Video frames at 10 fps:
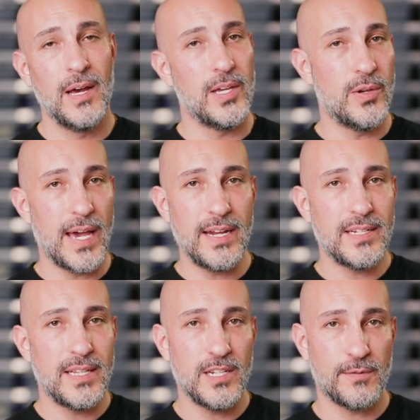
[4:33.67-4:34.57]
You get into
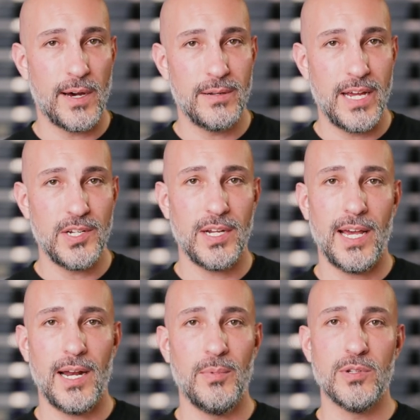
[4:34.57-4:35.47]
these foundation
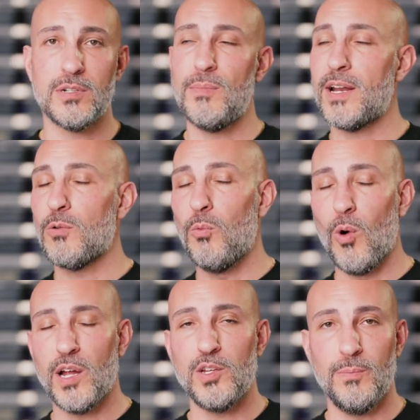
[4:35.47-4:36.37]
animals, no matter
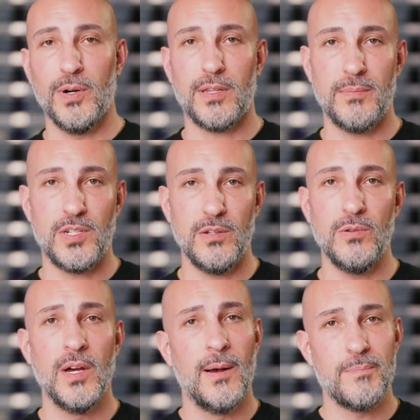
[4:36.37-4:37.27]
what you put them to,
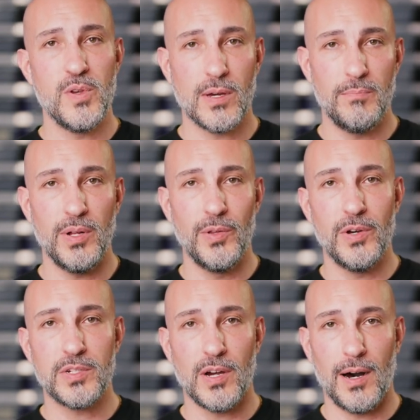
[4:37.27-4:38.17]
you can build
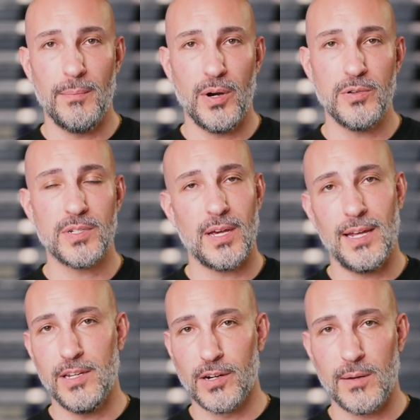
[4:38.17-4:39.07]
those combos
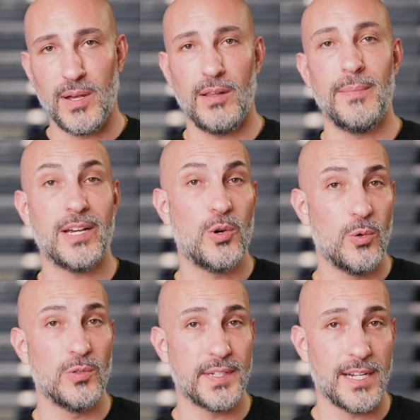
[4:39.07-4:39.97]
and you're going to be able to make
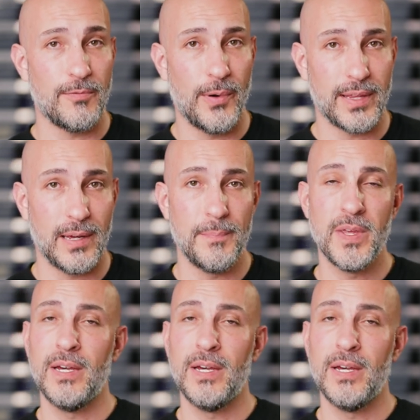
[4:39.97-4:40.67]
cool stuff with it.